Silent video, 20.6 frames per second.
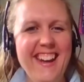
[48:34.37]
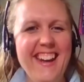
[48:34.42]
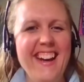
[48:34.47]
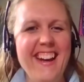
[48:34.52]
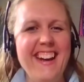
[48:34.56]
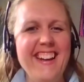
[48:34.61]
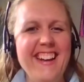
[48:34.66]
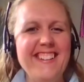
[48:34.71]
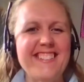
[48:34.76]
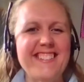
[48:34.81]

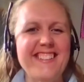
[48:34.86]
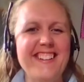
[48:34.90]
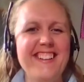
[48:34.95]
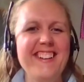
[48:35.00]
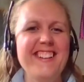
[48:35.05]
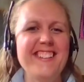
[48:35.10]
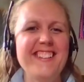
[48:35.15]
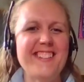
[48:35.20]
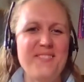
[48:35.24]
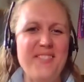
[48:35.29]

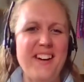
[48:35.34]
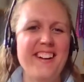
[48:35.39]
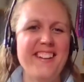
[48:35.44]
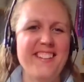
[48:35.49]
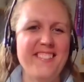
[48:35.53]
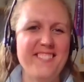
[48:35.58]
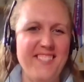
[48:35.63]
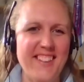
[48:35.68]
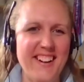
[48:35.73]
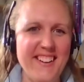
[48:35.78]
It's about
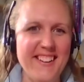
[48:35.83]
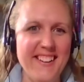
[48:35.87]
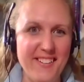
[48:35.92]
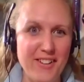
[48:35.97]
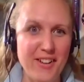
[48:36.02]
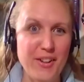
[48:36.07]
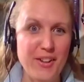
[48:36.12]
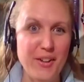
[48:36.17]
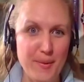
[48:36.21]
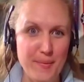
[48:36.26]
the fact they're
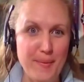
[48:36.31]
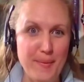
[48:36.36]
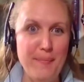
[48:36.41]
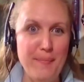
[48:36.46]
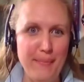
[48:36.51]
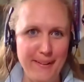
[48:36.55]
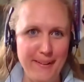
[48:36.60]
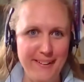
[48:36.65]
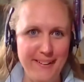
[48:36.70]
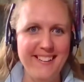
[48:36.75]
a human
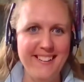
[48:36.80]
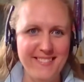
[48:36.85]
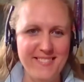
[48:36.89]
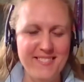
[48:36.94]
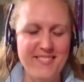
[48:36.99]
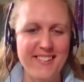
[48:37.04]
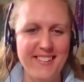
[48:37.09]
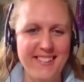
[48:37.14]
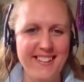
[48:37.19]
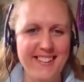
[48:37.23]
being,
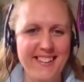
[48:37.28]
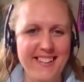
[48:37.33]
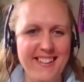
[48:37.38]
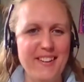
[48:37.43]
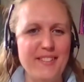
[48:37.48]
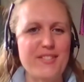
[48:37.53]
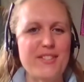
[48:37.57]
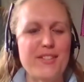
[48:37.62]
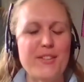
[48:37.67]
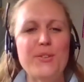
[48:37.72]
funnily
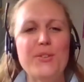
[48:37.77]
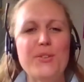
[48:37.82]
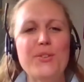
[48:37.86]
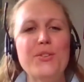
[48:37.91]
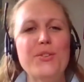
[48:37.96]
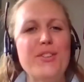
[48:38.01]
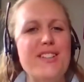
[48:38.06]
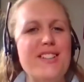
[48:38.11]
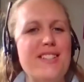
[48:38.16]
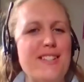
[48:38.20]
enough. So
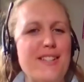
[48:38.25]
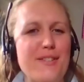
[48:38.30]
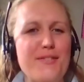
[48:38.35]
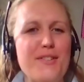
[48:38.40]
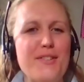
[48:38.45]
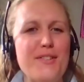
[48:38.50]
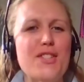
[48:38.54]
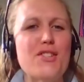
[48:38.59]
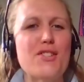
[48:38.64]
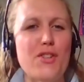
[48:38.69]
all this stuff
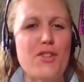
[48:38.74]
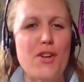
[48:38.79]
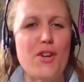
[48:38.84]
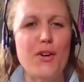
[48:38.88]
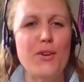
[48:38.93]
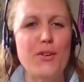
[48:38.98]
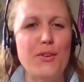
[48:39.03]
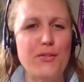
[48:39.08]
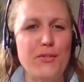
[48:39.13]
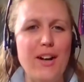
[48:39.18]
is
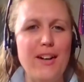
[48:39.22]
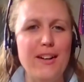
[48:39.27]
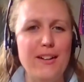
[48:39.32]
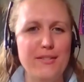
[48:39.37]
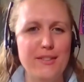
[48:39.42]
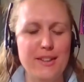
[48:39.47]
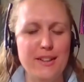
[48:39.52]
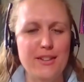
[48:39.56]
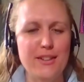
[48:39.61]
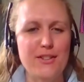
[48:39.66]
so
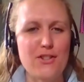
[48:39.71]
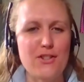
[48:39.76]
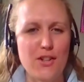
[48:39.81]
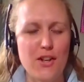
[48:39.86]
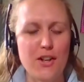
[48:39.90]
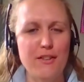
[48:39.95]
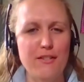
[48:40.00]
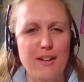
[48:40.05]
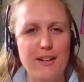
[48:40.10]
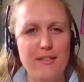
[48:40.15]
relevant.
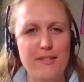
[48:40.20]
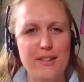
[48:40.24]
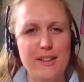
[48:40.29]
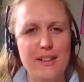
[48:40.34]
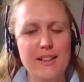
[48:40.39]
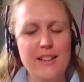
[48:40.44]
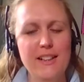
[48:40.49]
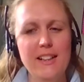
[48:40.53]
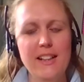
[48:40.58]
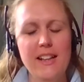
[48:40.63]

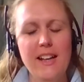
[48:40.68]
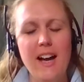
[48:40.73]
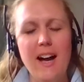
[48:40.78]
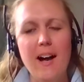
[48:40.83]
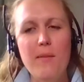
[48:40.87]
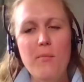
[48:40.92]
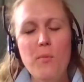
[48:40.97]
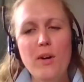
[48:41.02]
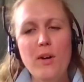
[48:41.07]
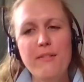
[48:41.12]

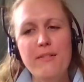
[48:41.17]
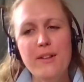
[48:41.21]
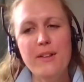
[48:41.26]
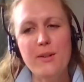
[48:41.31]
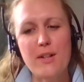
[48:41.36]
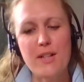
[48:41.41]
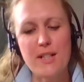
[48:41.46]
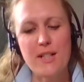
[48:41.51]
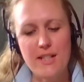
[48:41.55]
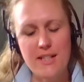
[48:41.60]
And one of the
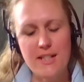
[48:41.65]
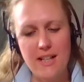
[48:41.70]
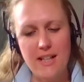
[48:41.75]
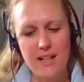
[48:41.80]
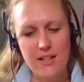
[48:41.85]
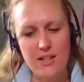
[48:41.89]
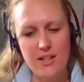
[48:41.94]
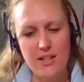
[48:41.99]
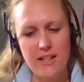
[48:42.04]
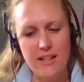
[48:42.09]
questions that
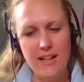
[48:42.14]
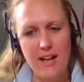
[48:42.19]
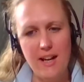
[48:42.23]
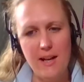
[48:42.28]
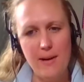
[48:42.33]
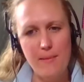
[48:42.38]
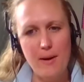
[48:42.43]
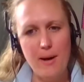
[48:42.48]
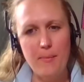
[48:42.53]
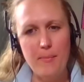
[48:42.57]
actually
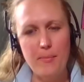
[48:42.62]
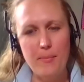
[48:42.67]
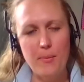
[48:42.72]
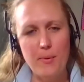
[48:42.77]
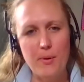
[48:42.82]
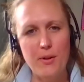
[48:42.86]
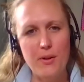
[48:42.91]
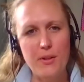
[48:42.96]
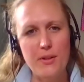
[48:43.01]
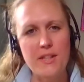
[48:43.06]
came up
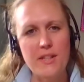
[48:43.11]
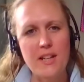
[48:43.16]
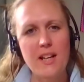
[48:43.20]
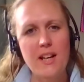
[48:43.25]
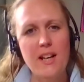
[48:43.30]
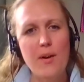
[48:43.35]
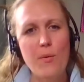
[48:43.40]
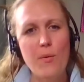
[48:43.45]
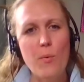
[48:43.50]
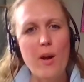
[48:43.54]
was,
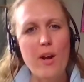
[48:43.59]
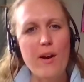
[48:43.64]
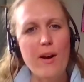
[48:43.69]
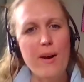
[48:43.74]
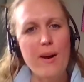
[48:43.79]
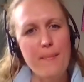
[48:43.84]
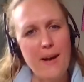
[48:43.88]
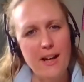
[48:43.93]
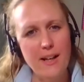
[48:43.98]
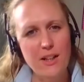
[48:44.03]
when
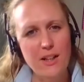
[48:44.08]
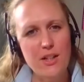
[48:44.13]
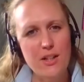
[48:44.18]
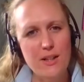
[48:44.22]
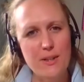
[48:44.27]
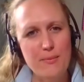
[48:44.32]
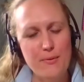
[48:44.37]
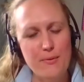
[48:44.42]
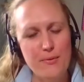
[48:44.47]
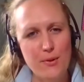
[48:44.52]
I'm
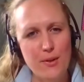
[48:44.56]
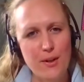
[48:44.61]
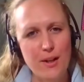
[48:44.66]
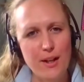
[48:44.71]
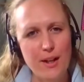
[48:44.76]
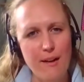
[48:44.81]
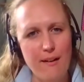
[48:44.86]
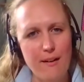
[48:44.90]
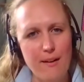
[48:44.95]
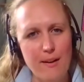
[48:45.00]
anxious before I
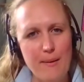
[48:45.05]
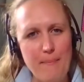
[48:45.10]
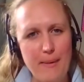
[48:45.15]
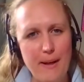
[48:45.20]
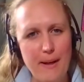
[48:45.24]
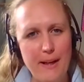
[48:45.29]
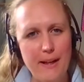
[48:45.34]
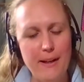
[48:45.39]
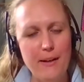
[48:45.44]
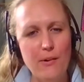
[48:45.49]
go and
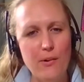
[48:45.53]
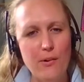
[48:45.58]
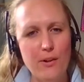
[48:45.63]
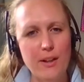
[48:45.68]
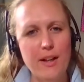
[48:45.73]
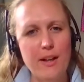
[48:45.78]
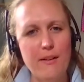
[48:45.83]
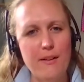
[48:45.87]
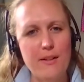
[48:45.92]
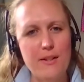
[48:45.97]
compete or I
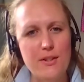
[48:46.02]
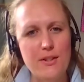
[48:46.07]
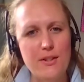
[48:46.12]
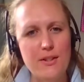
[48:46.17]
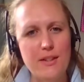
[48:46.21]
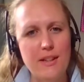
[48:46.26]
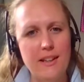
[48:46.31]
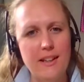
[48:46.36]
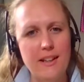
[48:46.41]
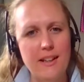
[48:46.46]
go and do
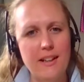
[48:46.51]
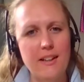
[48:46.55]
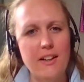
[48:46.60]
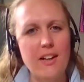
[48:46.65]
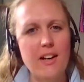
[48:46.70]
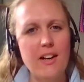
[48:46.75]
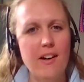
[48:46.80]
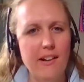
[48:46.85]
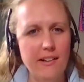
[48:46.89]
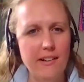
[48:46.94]
something and I
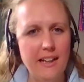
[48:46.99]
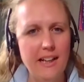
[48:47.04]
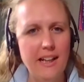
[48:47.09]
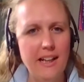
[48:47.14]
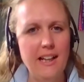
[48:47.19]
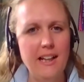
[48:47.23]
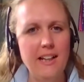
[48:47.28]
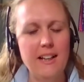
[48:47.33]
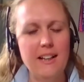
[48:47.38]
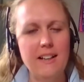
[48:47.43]
can't
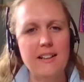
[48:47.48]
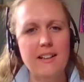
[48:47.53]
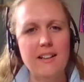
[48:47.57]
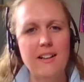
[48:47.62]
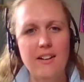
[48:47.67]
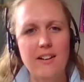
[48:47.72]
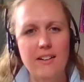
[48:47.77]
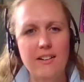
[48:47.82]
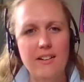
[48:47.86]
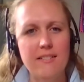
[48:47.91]
eat and I
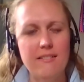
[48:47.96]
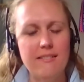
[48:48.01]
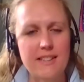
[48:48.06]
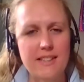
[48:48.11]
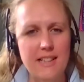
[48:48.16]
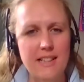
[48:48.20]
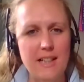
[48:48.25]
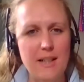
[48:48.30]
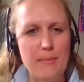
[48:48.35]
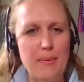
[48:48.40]
can't
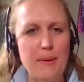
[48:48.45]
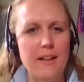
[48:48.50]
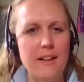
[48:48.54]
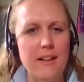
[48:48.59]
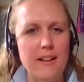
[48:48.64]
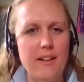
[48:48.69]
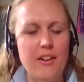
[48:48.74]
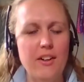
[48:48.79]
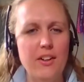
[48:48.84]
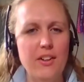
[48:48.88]
sleep and I
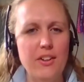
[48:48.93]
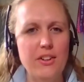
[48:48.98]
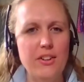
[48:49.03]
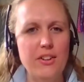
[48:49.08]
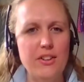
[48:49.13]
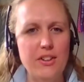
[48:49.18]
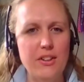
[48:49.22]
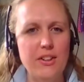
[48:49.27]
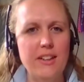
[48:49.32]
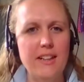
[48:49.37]
can't
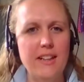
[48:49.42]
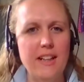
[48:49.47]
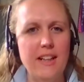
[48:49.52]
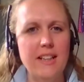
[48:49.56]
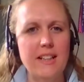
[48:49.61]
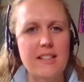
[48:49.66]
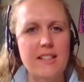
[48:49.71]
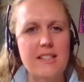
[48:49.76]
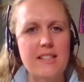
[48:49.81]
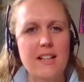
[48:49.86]
do
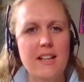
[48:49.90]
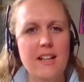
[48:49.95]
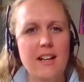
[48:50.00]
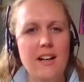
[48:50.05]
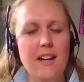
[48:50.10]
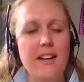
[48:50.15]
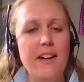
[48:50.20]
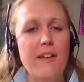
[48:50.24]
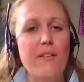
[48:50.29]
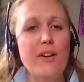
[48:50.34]
things.
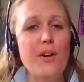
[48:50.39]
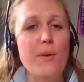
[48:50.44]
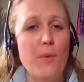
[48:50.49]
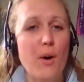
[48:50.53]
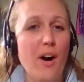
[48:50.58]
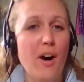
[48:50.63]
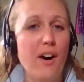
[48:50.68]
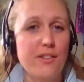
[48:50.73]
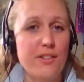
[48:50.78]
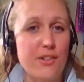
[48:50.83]
Now, I know
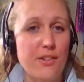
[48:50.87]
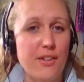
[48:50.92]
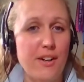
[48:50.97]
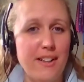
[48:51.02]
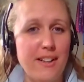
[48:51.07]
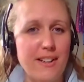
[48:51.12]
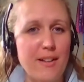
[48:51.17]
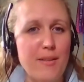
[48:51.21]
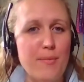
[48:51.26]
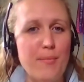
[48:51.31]
what answer
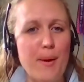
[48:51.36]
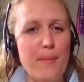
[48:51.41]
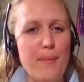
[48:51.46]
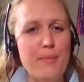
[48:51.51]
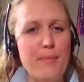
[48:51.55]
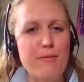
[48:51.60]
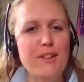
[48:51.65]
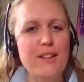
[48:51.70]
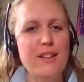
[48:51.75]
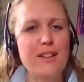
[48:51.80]
I'd give, but I'd
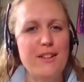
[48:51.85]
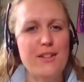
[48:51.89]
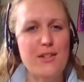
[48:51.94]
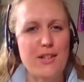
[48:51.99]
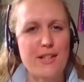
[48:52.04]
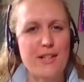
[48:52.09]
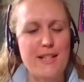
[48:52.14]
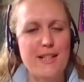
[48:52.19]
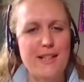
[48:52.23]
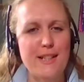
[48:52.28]
be really
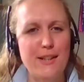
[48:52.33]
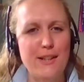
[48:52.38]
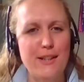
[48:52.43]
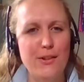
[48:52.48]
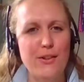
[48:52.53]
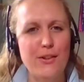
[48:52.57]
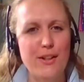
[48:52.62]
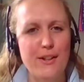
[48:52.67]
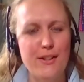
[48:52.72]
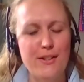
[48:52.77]
interested to hear
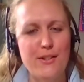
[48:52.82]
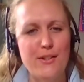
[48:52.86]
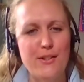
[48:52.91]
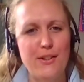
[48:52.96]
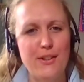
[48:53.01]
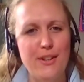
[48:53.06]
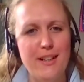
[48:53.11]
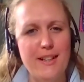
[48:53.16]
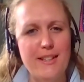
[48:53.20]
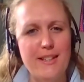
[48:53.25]
your answer
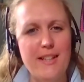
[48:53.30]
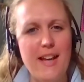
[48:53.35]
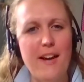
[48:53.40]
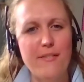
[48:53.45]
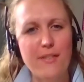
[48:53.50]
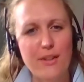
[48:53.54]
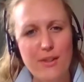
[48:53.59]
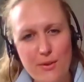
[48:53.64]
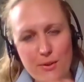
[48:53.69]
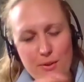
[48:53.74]
on this.
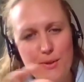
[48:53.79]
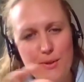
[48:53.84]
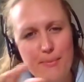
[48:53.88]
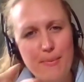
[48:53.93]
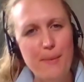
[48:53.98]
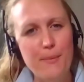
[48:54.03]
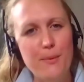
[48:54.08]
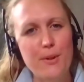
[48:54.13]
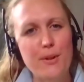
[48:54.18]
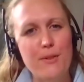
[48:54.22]
Having talked
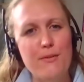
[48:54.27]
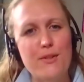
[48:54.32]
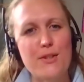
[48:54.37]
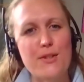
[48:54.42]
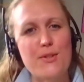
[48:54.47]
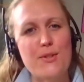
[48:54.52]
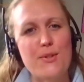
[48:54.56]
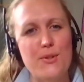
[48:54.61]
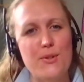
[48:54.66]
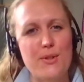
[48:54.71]
about what you've
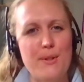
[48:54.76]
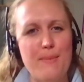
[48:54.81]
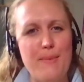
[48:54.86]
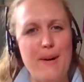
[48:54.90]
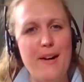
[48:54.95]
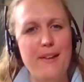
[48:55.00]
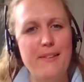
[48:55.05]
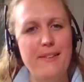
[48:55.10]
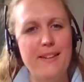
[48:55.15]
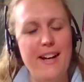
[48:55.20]
just talked
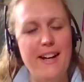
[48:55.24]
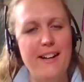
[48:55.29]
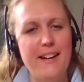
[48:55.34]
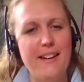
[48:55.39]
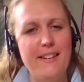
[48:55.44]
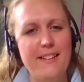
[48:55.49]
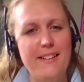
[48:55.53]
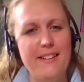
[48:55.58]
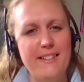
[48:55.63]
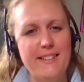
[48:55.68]
about
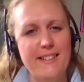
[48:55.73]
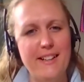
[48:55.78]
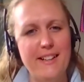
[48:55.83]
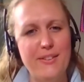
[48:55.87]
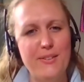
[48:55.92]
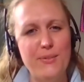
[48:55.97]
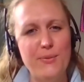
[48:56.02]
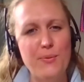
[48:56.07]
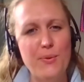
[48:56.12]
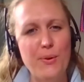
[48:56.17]
there,
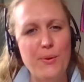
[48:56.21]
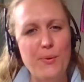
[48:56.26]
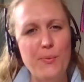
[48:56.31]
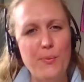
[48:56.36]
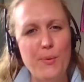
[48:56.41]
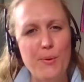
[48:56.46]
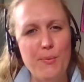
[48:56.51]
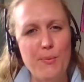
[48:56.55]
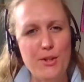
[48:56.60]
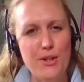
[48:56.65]
Adele, what
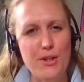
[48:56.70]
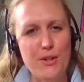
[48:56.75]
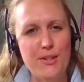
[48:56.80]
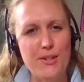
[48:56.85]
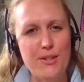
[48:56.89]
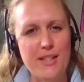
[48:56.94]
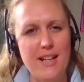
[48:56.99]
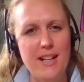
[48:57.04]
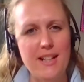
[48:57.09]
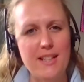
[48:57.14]
would you
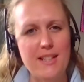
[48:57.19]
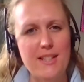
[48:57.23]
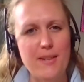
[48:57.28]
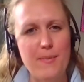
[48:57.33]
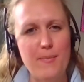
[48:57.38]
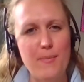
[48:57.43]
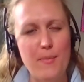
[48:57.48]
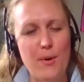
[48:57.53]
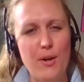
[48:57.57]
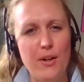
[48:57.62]
say to
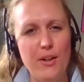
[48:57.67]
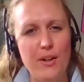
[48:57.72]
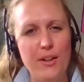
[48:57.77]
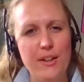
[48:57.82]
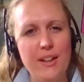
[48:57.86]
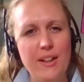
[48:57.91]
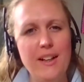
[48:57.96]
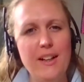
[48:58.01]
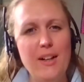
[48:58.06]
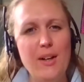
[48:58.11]
someone
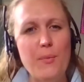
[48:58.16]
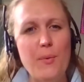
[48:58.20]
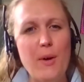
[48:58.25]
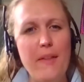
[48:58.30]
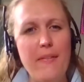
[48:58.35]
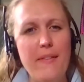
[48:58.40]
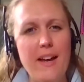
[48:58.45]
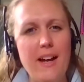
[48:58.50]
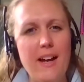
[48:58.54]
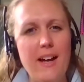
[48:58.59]

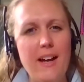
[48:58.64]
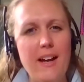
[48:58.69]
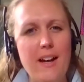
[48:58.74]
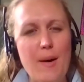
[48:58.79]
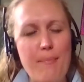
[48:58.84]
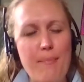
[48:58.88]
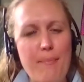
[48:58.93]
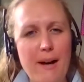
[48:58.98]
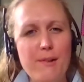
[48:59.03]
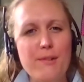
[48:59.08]
when they're
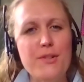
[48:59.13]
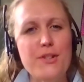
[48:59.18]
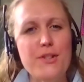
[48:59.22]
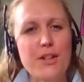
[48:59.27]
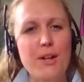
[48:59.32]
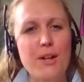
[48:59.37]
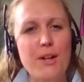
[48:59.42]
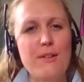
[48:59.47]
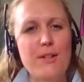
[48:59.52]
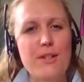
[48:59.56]
about to
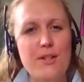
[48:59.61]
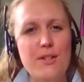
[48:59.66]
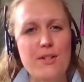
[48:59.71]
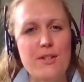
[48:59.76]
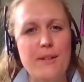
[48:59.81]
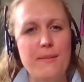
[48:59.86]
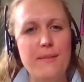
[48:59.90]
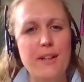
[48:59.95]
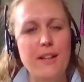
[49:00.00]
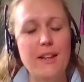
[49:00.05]
go and do
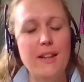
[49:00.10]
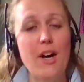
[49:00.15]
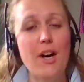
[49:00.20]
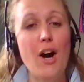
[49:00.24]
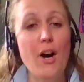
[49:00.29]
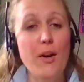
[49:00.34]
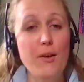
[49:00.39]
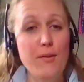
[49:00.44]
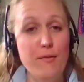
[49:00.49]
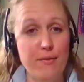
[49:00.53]
something that
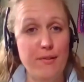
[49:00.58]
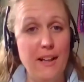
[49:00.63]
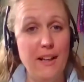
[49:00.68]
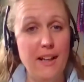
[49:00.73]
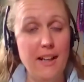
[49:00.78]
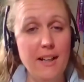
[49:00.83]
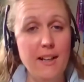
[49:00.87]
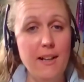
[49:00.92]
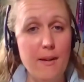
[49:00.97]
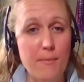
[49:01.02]

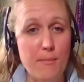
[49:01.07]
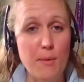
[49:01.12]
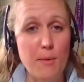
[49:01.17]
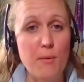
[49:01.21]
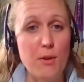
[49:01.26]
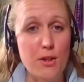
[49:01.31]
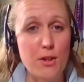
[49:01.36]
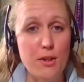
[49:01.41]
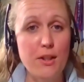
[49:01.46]
hopefully, I mean, we do